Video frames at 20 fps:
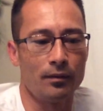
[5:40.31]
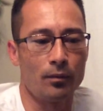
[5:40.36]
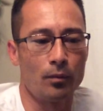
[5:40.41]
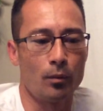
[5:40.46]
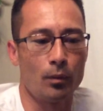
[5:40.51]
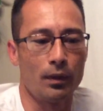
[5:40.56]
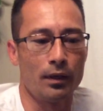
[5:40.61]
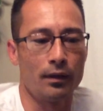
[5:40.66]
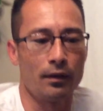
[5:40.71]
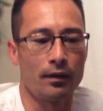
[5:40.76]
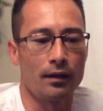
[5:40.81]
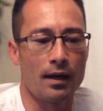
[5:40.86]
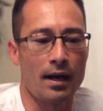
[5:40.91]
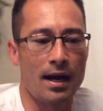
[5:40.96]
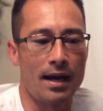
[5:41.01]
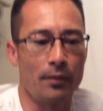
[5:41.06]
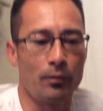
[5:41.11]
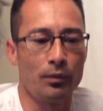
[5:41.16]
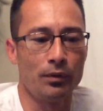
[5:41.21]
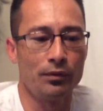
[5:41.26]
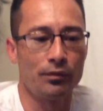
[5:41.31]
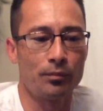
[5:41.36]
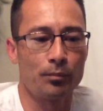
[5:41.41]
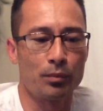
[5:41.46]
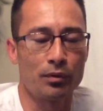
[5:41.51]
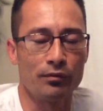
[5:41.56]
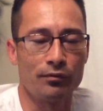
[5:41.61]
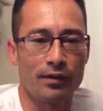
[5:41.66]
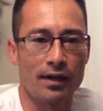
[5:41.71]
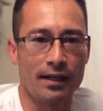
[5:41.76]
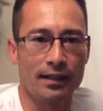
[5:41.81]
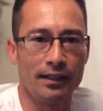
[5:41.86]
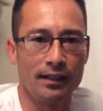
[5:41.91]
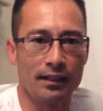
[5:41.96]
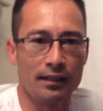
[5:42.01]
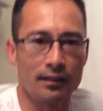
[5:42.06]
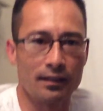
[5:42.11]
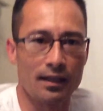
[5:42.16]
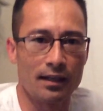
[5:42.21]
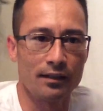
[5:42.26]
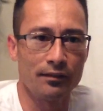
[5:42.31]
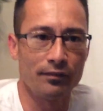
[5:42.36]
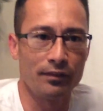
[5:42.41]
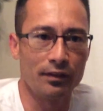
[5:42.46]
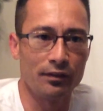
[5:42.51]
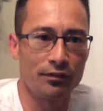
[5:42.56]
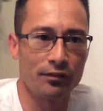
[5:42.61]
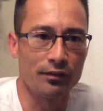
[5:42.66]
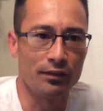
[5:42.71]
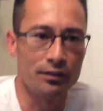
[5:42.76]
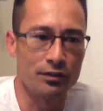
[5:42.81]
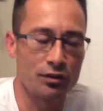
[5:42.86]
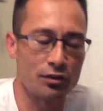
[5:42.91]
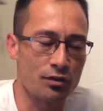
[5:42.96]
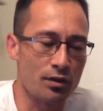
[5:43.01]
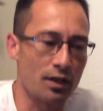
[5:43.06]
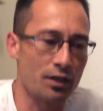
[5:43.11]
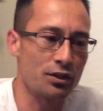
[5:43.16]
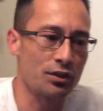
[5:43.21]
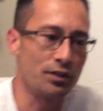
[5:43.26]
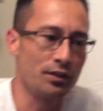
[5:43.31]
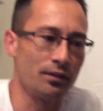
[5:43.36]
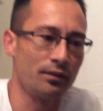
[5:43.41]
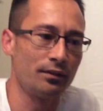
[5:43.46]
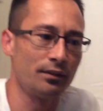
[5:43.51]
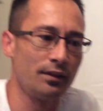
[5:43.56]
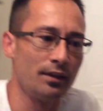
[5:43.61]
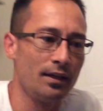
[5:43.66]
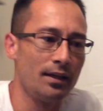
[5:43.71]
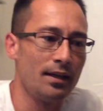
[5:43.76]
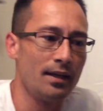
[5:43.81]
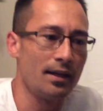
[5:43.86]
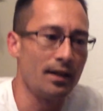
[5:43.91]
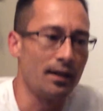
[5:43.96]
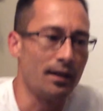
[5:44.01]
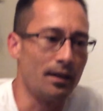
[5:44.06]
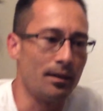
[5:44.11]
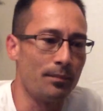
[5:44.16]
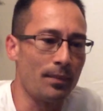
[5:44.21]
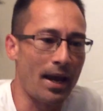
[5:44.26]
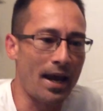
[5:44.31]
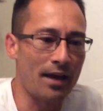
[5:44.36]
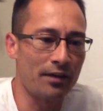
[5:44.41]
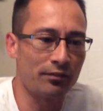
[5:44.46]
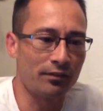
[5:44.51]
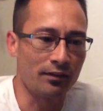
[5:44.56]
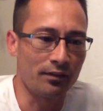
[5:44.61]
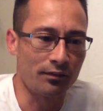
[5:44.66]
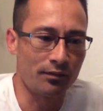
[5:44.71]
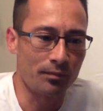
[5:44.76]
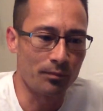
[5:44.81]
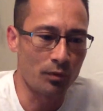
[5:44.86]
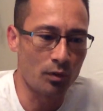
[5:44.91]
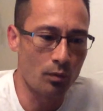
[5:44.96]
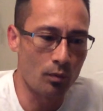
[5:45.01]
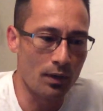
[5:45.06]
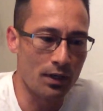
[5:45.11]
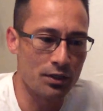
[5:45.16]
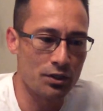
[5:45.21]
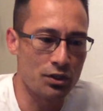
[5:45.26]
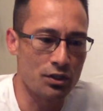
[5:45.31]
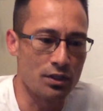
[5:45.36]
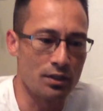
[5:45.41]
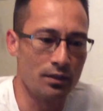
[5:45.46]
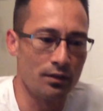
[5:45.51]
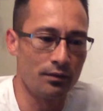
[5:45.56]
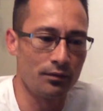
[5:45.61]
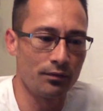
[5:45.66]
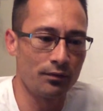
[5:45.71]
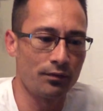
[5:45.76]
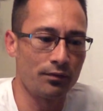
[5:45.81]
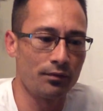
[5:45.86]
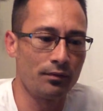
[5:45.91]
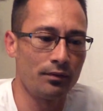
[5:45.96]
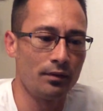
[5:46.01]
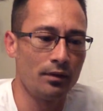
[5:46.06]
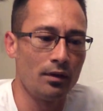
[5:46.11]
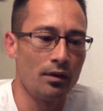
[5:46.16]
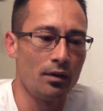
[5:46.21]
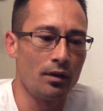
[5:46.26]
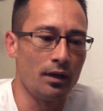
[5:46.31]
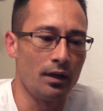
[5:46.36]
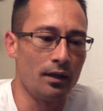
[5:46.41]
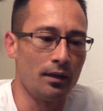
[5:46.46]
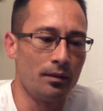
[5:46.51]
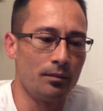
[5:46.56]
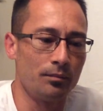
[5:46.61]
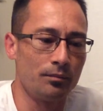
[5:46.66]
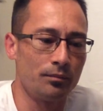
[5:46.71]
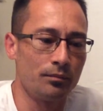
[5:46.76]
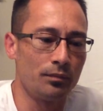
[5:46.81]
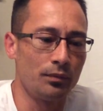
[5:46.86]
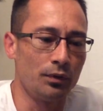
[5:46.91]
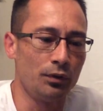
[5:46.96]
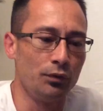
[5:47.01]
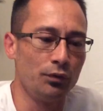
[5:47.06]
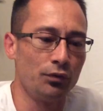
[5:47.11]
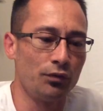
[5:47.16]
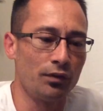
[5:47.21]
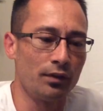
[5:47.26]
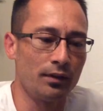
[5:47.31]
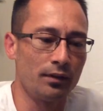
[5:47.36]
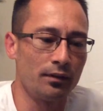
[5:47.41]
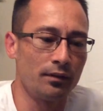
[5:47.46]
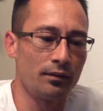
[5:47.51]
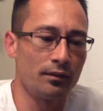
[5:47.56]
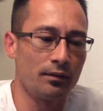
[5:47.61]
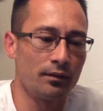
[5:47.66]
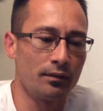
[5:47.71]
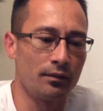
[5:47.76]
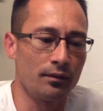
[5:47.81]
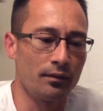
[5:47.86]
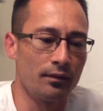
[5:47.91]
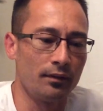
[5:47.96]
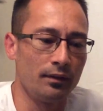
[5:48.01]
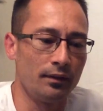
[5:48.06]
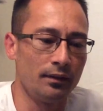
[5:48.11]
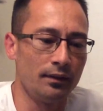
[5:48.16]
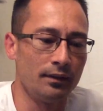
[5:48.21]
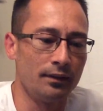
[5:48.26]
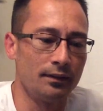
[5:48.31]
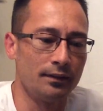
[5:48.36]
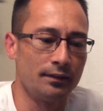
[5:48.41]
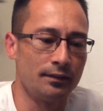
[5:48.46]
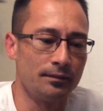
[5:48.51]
where I was providing a lot of this instruction, asking some questions, using the